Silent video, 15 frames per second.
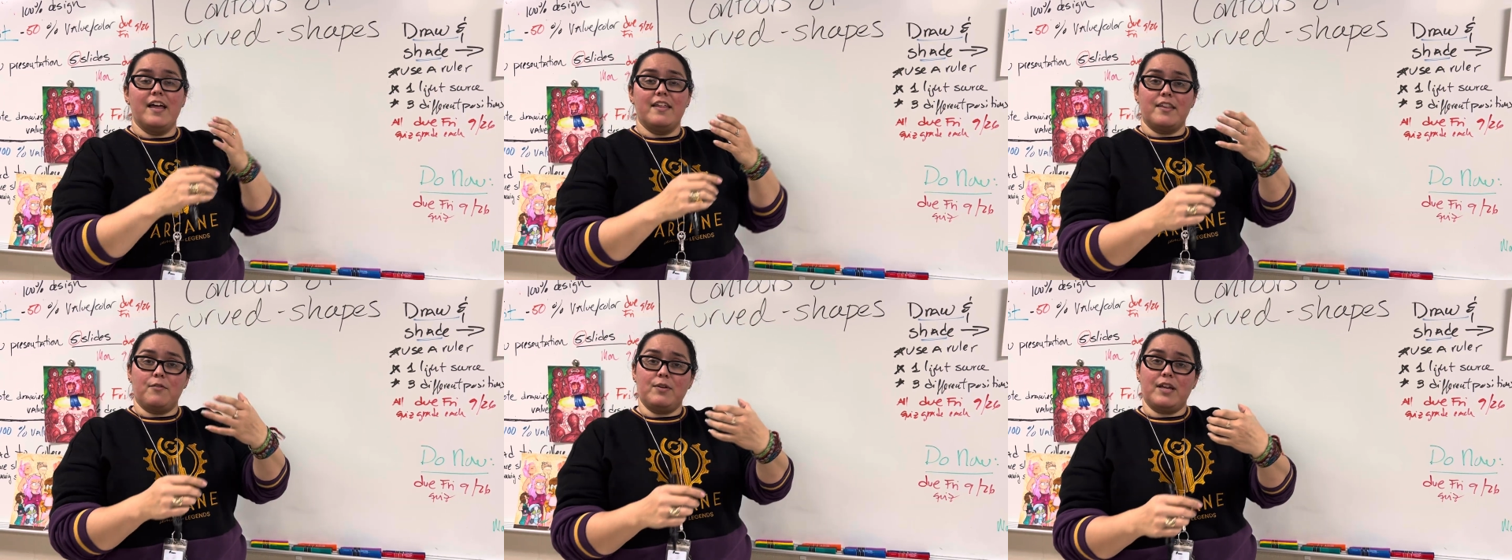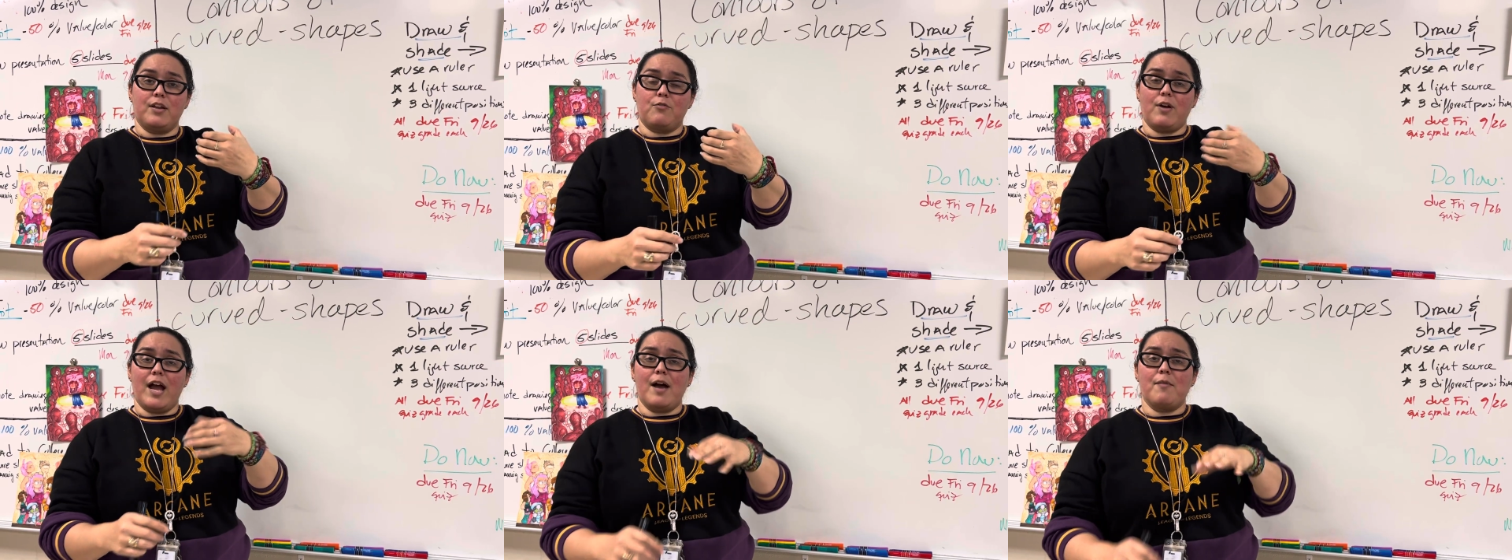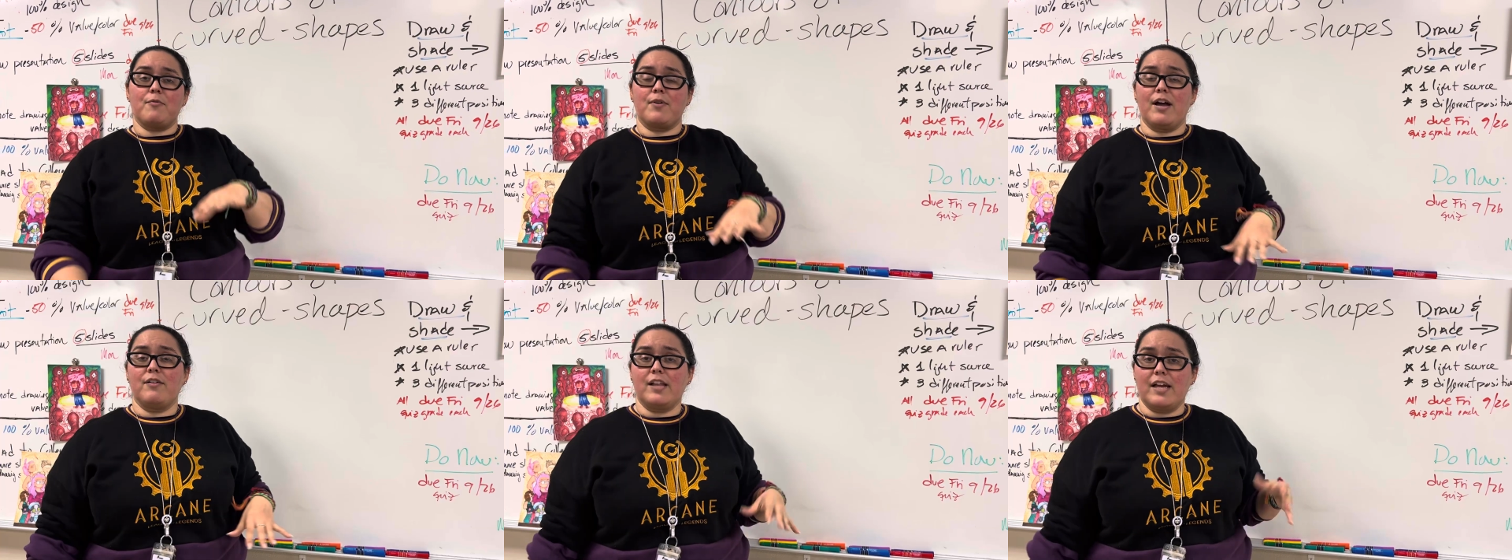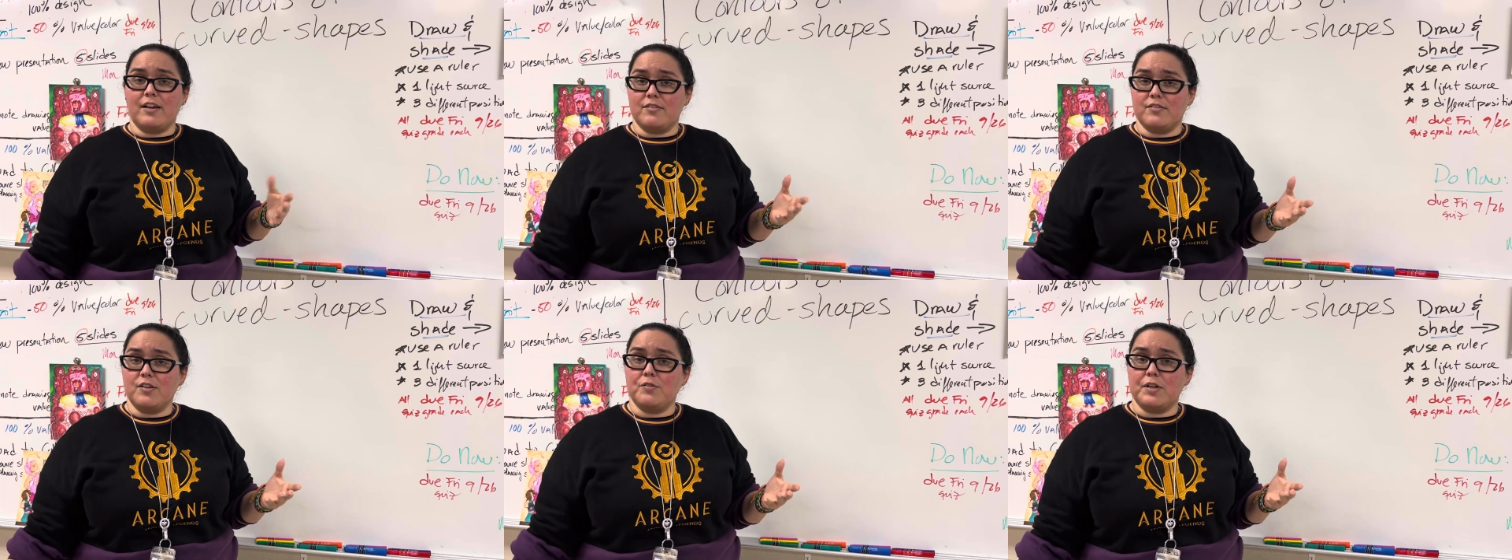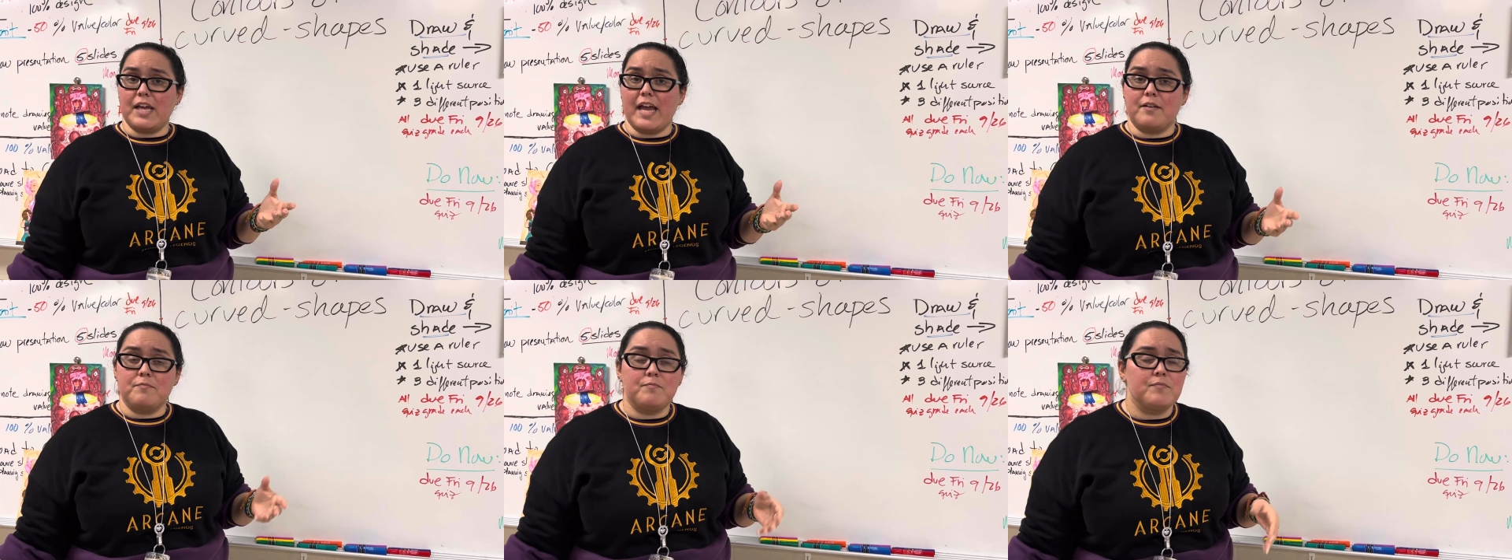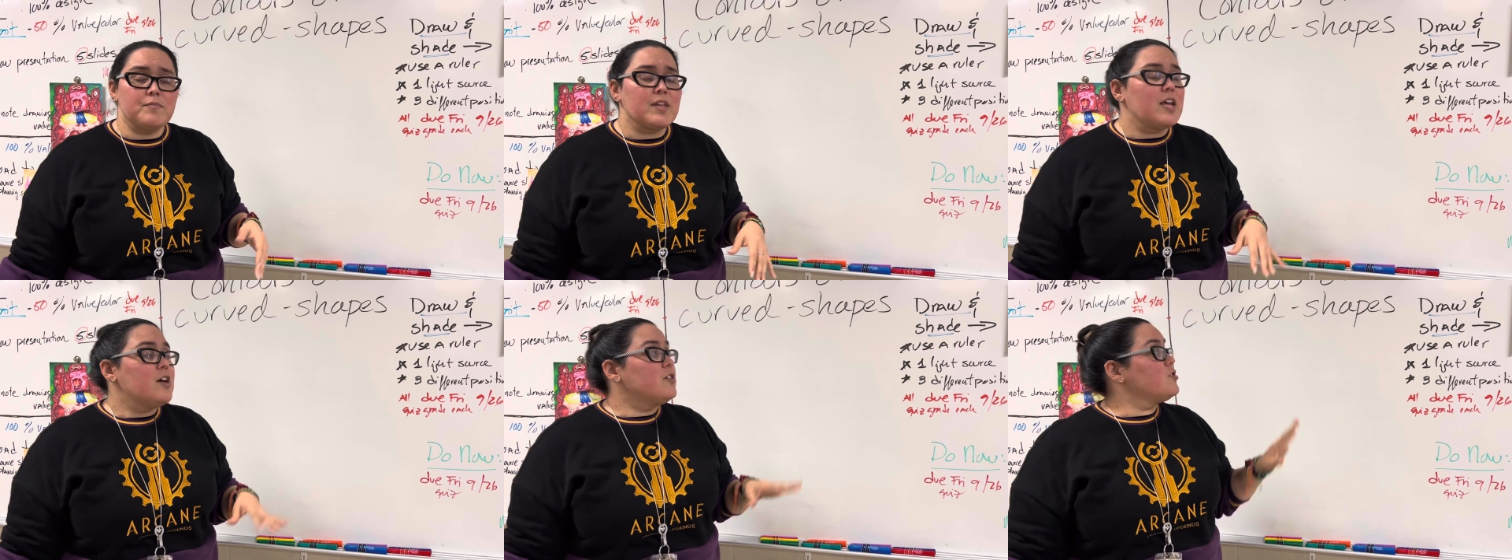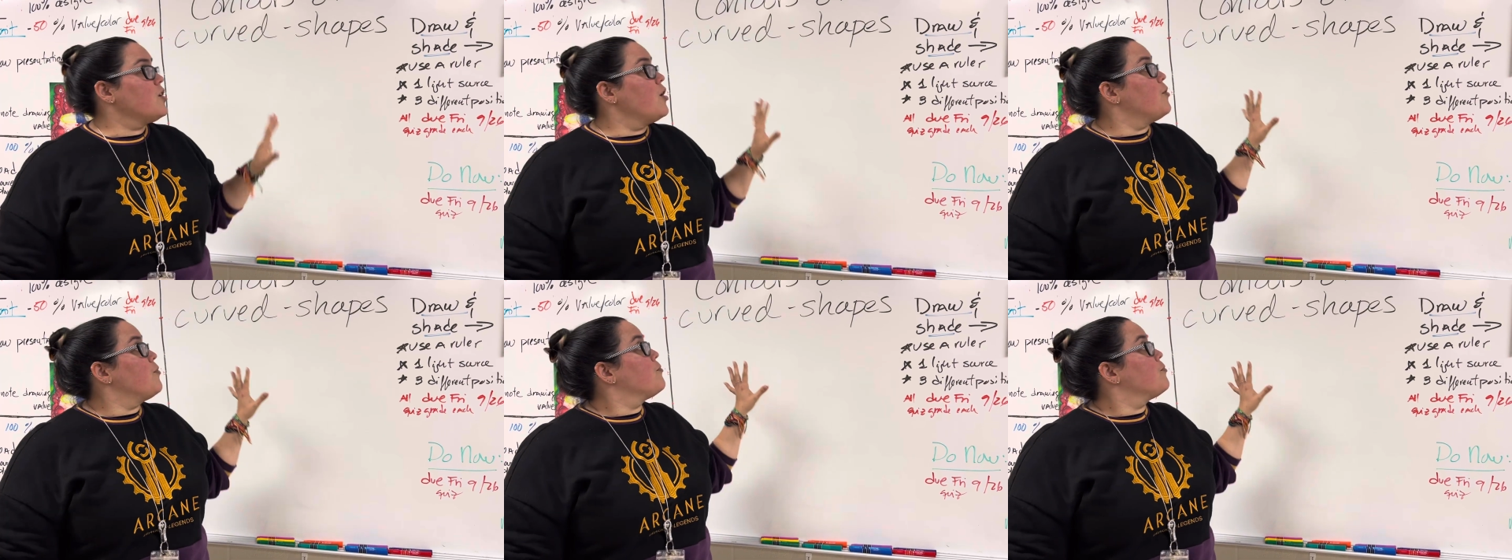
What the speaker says: that we can grab around like a soda can. So